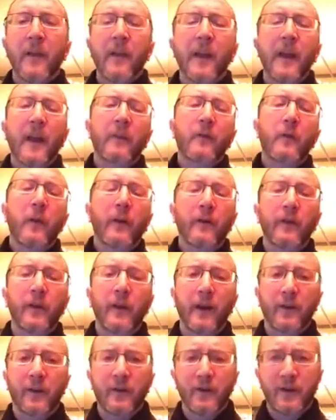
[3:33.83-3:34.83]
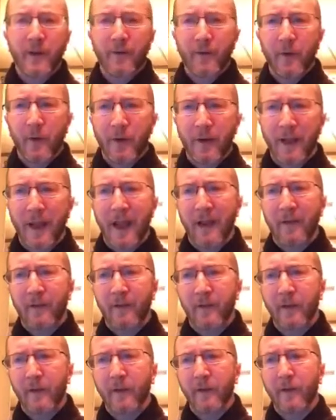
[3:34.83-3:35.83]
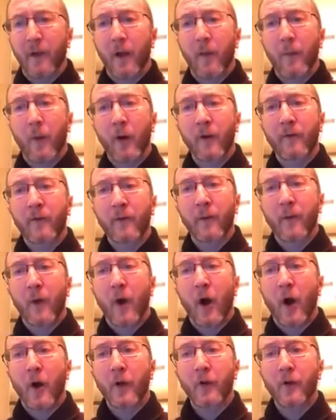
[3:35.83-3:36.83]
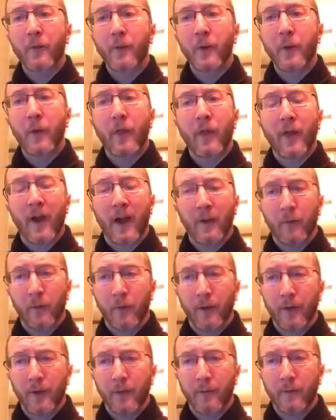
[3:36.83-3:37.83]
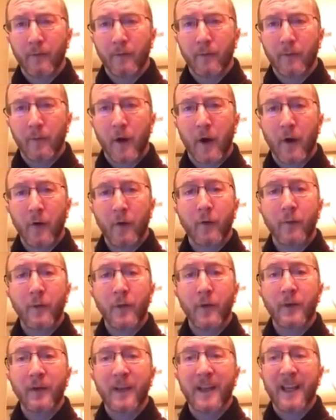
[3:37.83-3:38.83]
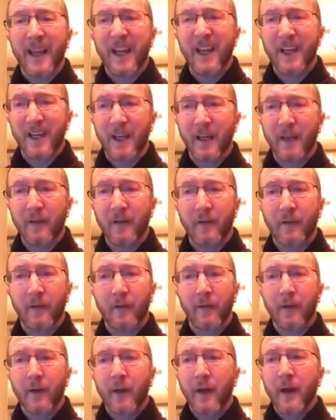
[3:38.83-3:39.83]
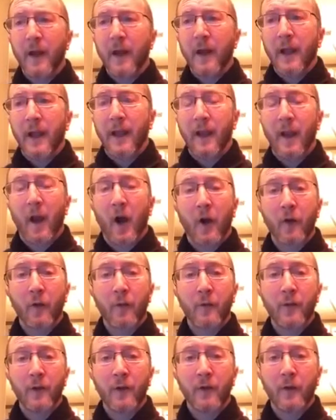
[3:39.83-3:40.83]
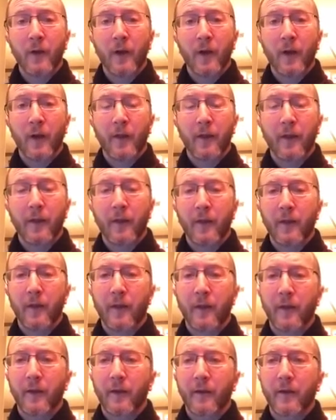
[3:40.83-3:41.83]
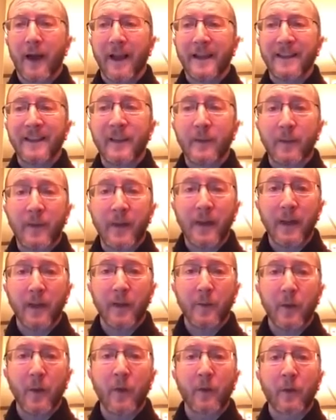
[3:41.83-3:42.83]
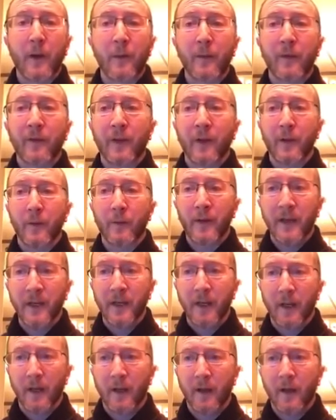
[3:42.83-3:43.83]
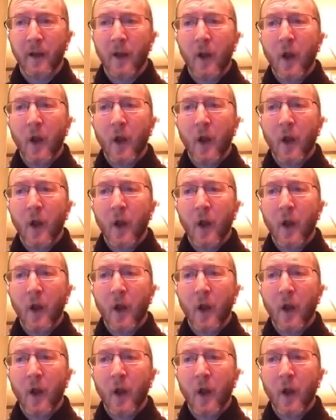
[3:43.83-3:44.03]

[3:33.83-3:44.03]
The next question Dr. Giovannone asks is, apart from autoimmune thyroid, autoimmune kidney, and autoimmune ITP, immune thrombocytopenia,